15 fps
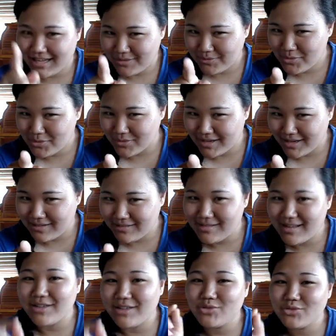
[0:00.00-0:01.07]
will write
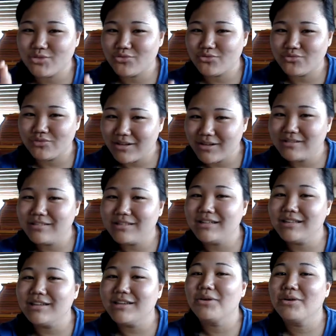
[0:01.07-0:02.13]
a
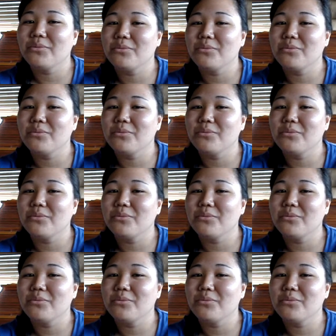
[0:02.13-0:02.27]
strongly